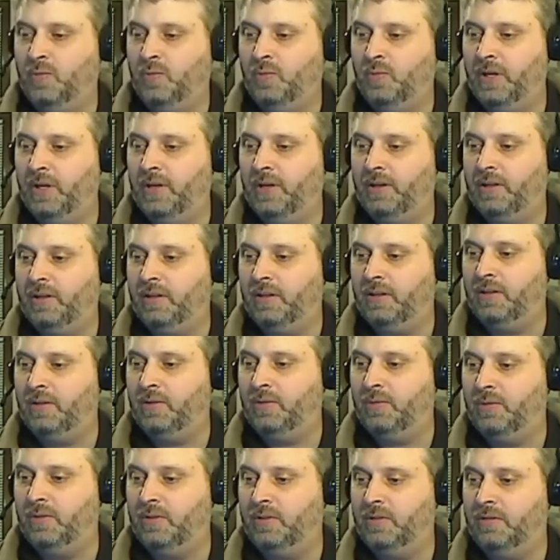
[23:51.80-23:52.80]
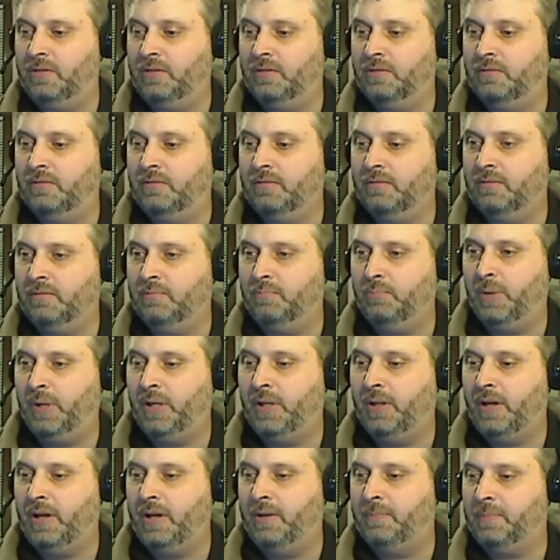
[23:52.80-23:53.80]
wearing a cute little
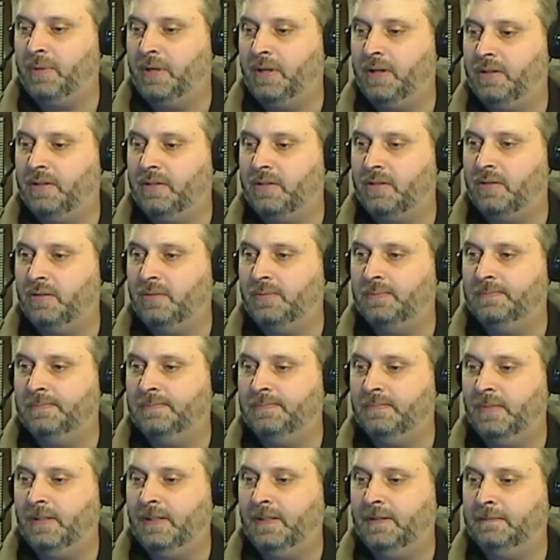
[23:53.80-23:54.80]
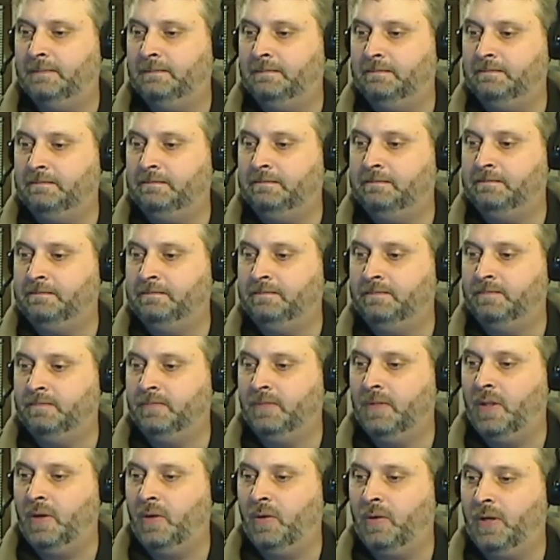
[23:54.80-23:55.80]
bellhop costume. Yeah.
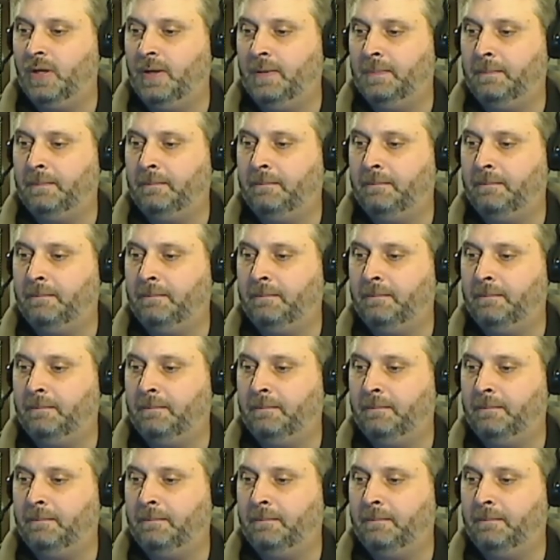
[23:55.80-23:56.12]
Okay.